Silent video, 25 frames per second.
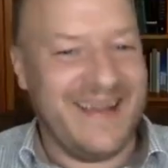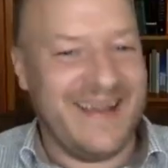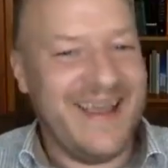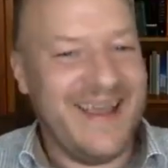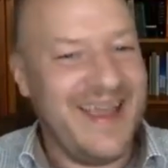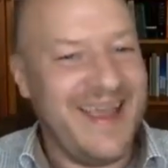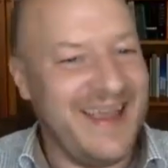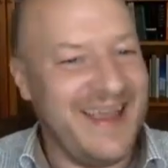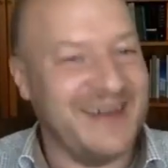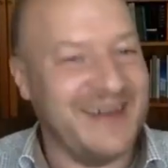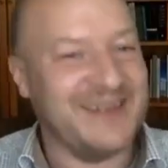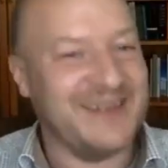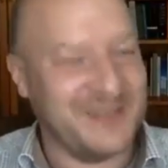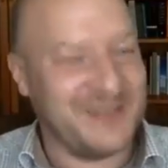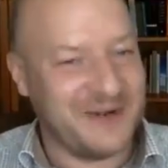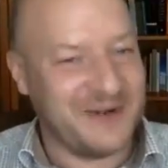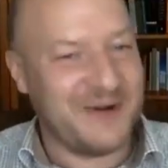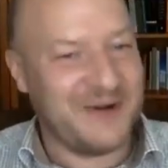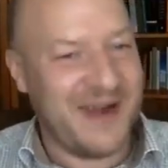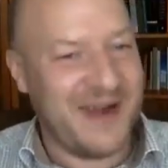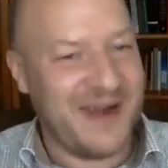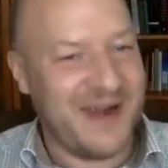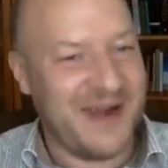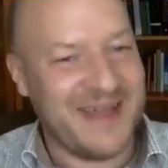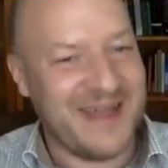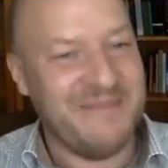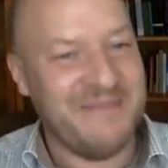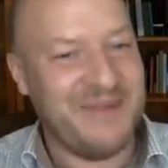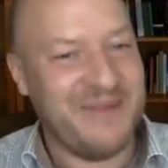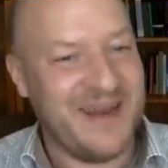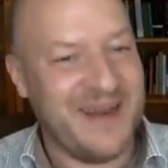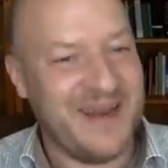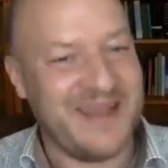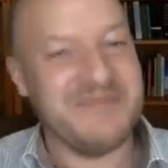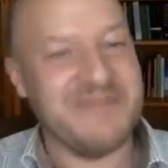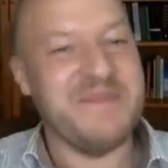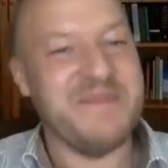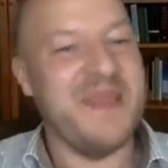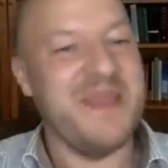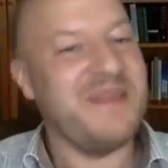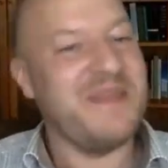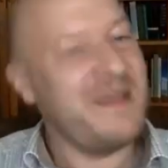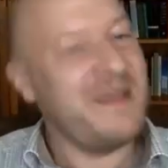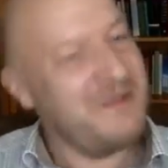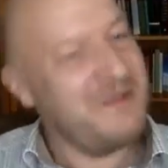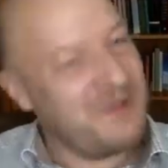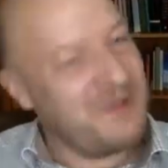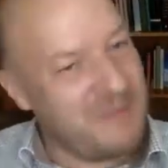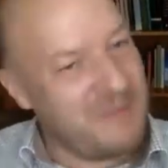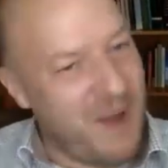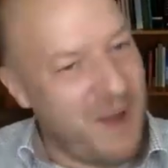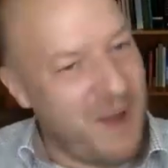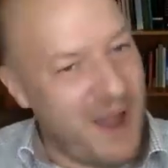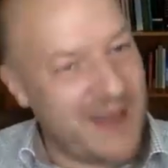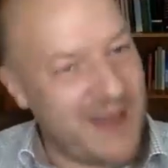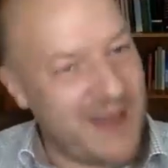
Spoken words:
it is a great company. You might.